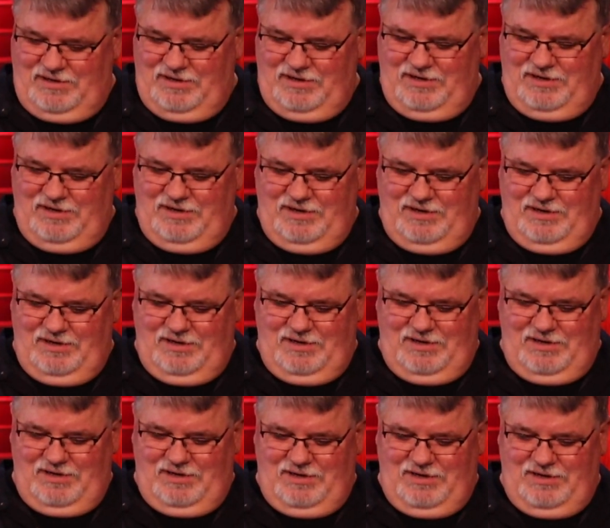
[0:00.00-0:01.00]

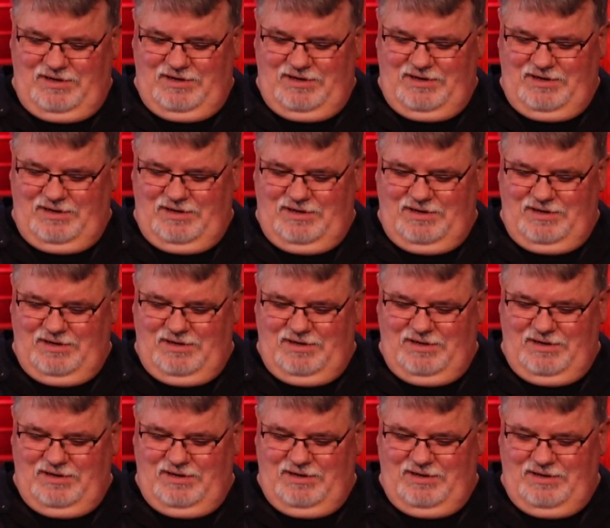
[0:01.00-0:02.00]

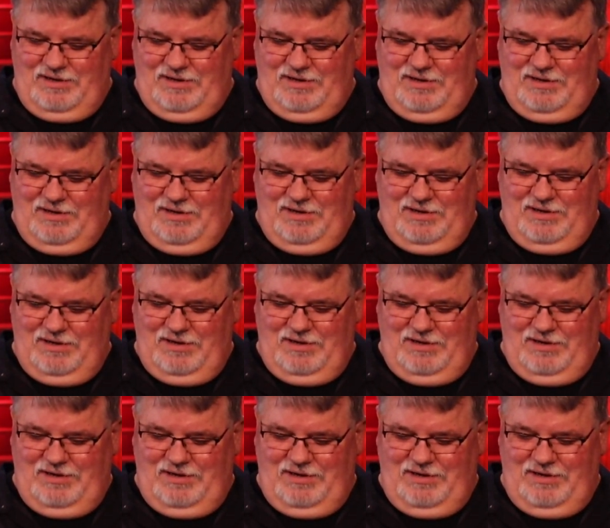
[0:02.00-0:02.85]
Nobody speaks.